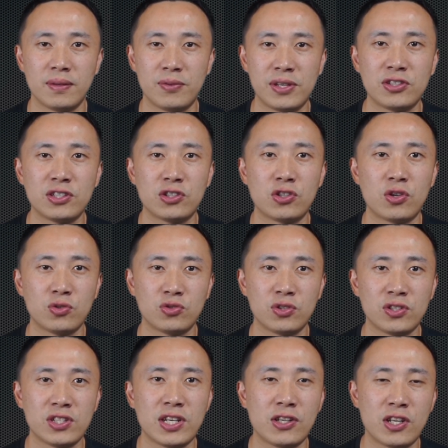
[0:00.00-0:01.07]
This is due
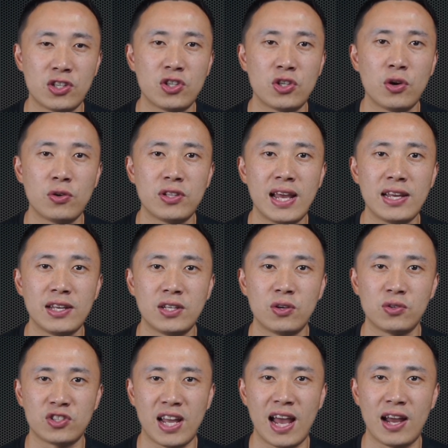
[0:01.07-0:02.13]
to the additional
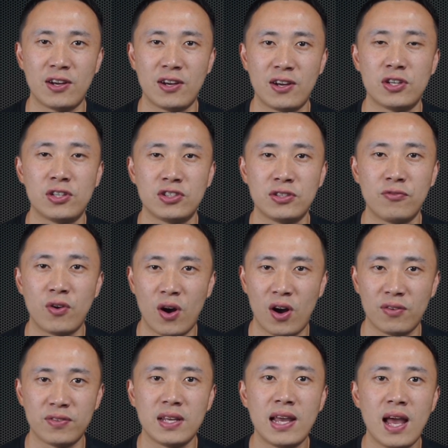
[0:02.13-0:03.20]
technical challenges
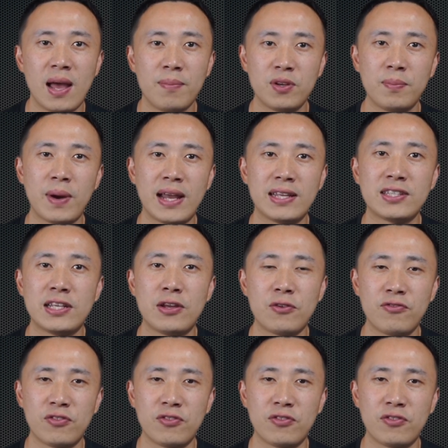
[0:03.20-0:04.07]
involved in optimizing the